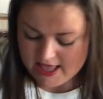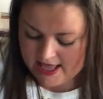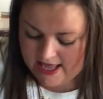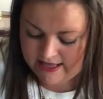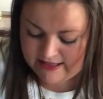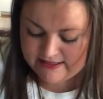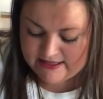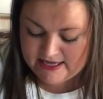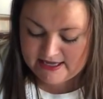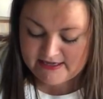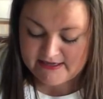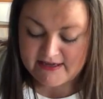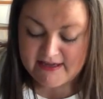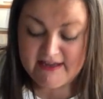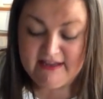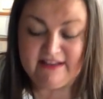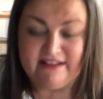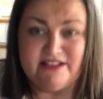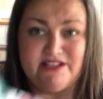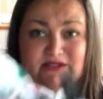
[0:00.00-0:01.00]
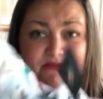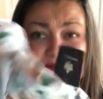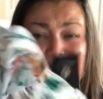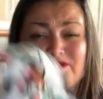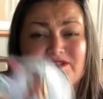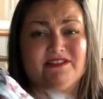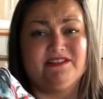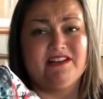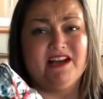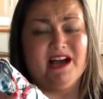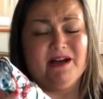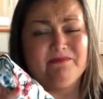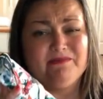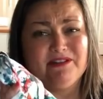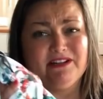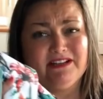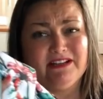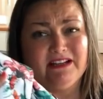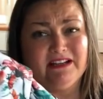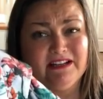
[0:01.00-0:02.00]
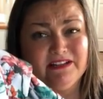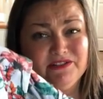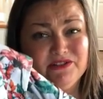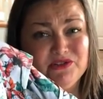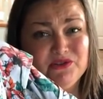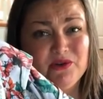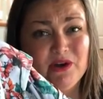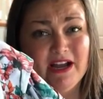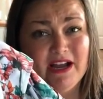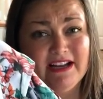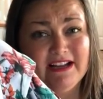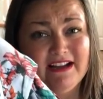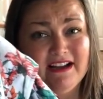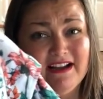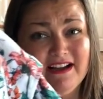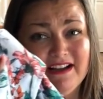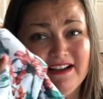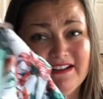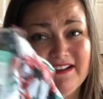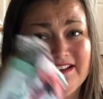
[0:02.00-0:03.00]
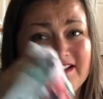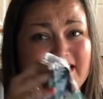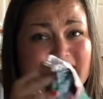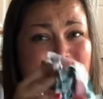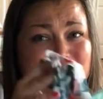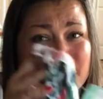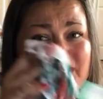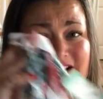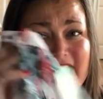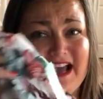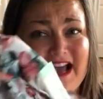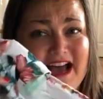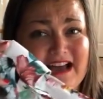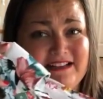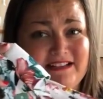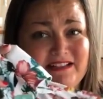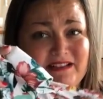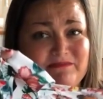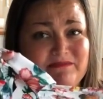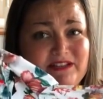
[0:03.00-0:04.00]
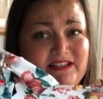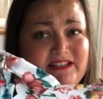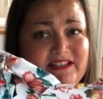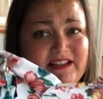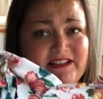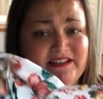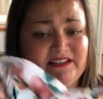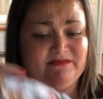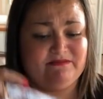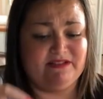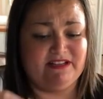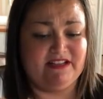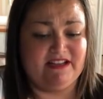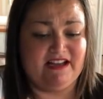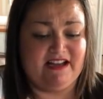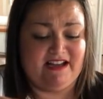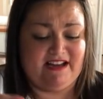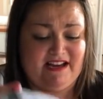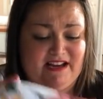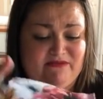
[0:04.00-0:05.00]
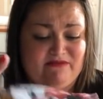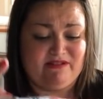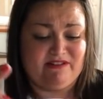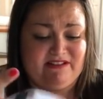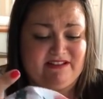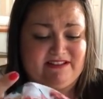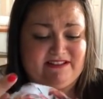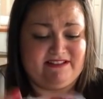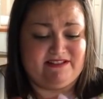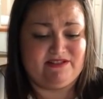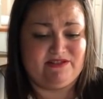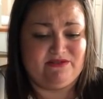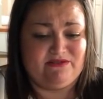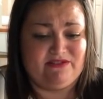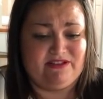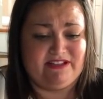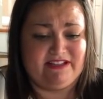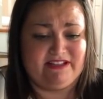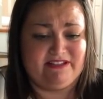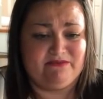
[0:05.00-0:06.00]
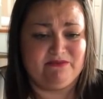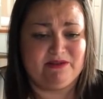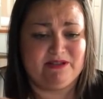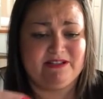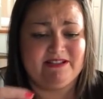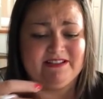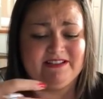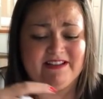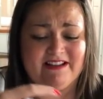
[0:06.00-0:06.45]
And then this was the top that I didn't get to try on that I'm gonna ask them to send to me. And I really do think it was